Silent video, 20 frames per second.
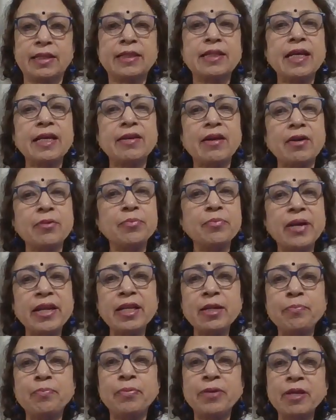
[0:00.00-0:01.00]
There are
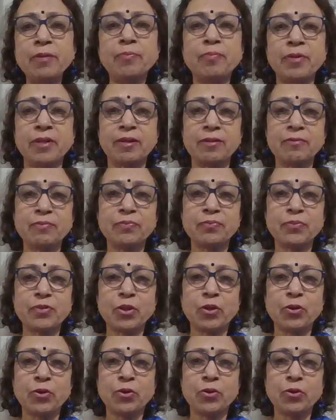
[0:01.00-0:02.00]
many people
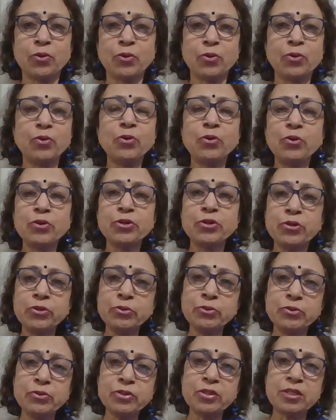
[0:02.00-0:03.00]
who
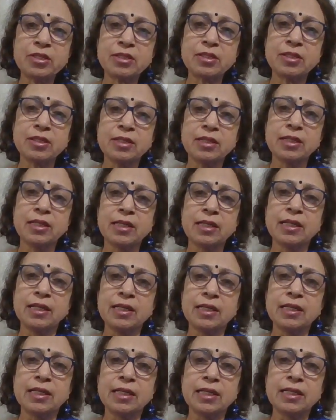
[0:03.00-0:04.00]
use
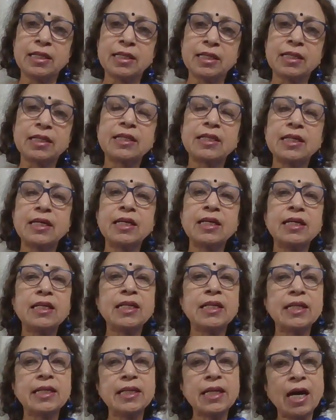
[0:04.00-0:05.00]
the
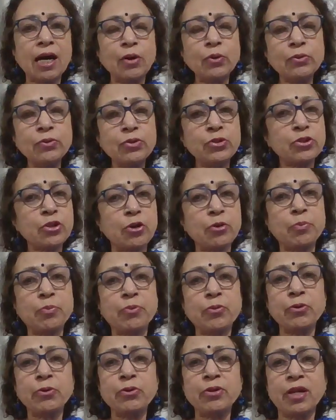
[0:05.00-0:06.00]
nouns or
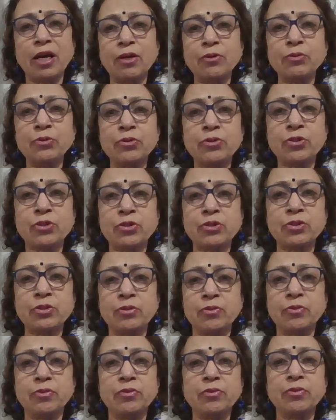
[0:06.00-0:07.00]
pronouns
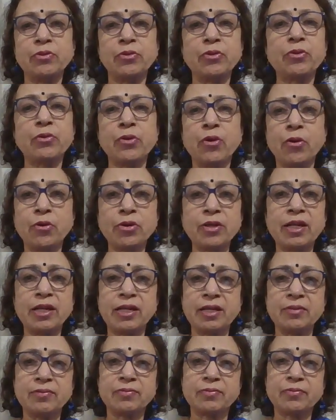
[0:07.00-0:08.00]

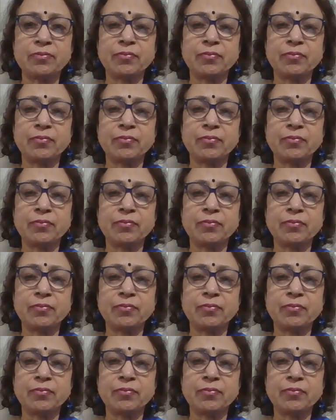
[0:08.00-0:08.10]
wrongly.